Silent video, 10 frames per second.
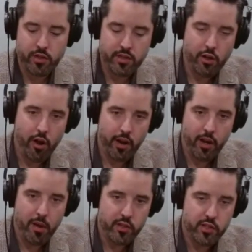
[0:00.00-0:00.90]
talking
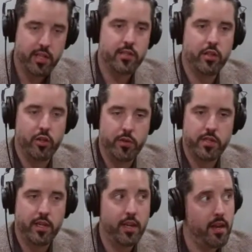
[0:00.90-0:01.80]
about C.S. Lewis
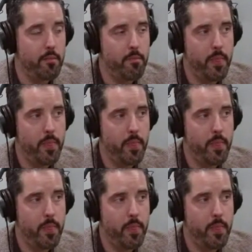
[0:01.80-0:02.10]
today.